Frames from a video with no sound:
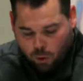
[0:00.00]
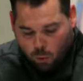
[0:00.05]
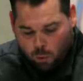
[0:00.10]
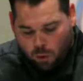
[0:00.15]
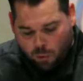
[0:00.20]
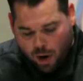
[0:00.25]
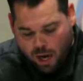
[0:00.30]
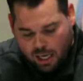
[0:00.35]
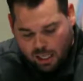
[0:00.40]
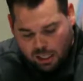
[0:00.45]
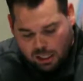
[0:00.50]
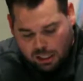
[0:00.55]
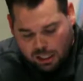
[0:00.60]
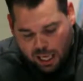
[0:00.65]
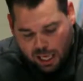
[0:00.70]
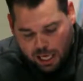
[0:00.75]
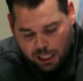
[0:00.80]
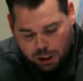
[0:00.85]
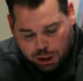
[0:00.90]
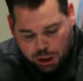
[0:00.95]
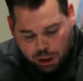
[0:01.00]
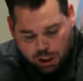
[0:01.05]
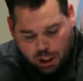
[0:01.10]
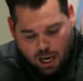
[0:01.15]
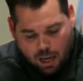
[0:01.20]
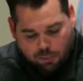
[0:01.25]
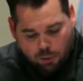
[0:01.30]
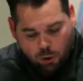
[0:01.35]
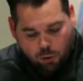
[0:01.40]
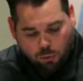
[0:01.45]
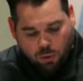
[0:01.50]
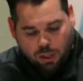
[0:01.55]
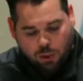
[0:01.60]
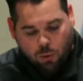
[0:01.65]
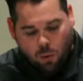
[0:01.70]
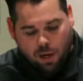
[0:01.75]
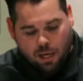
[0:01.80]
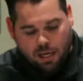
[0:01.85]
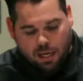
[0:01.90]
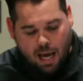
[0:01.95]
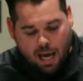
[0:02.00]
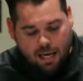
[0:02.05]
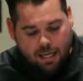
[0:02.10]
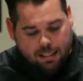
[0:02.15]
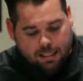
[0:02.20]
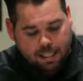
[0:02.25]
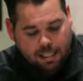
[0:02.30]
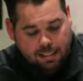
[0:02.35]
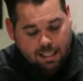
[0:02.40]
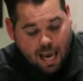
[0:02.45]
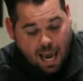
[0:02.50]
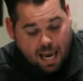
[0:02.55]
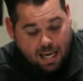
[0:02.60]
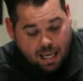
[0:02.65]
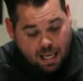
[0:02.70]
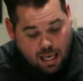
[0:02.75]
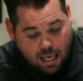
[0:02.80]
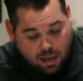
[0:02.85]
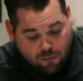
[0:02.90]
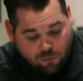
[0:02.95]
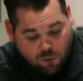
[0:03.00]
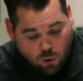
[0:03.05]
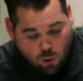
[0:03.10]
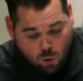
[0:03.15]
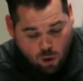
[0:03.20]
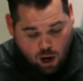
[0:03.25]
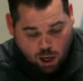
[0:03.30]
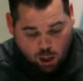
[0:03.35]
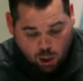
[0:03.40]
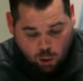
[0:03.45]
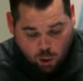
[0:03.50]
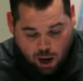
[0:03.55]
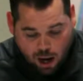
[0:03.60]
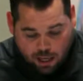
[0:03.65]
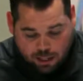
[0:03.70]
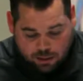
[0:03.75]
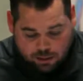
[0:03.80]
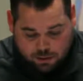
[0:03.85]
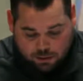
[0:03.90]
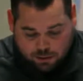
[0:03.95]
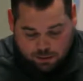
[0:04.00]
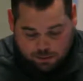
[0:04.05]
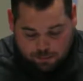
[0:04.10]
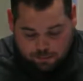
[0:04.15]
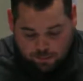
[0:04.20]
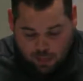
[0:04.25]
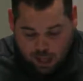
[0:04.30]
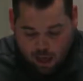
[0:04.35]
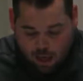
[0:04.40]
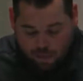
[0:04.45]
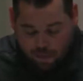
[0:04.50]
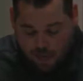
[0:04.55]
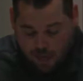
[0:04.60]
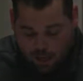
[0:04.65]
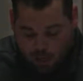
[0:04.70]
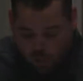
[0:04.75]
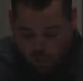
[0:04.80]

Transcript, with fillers: We read in Galatians chapter three, twenty-nine, it says, And if you are Christ's, then